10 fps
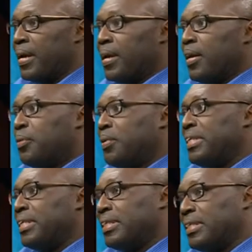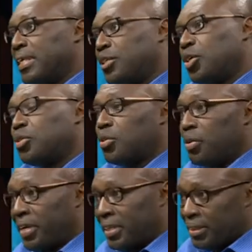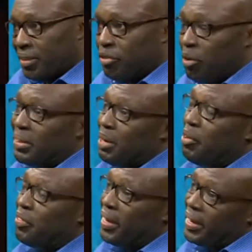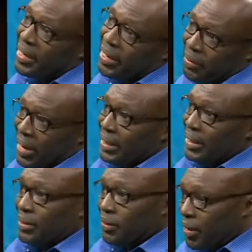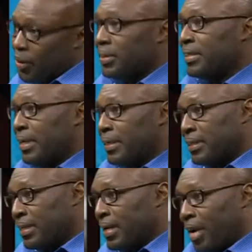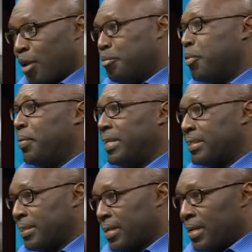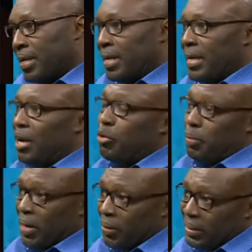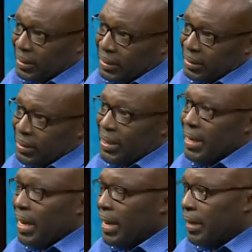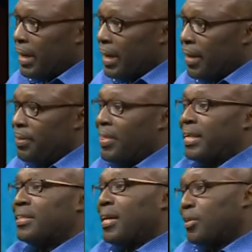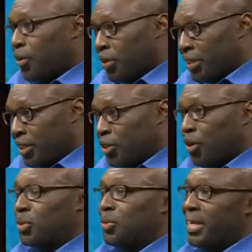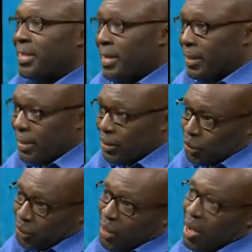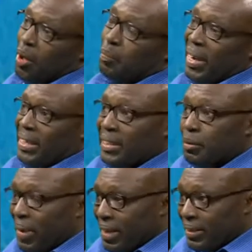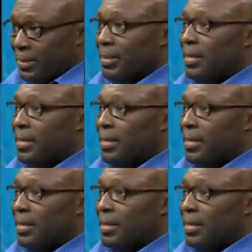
which is short stories from some of the leading writers on the continent at the moment, will be launched. And that anthology is also dedicated to participants